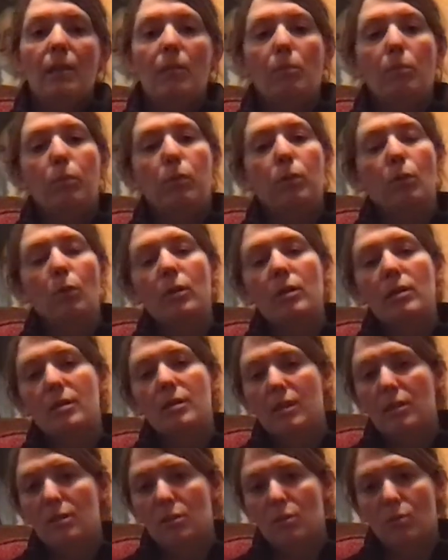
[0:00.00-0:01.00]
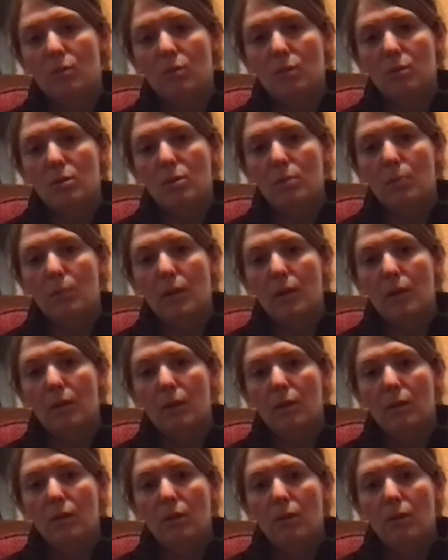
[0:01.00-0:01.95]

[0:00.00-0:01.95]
implores us through this book